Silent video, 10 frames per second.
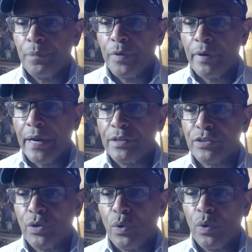All right.
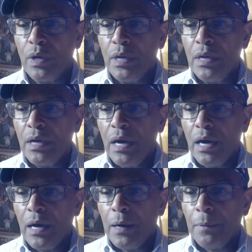So
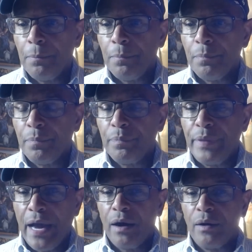
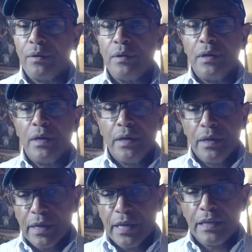now,
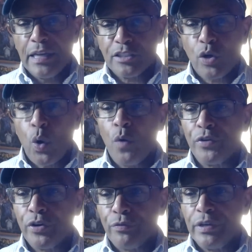again, let's go
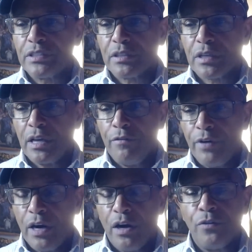over the risk
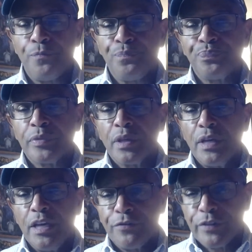involved.
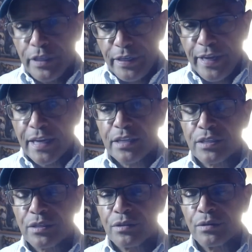If the
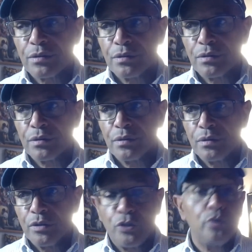Knicks
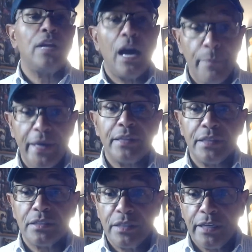do not make
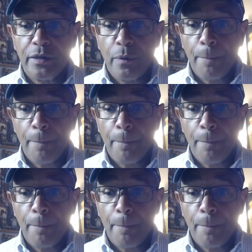this deal,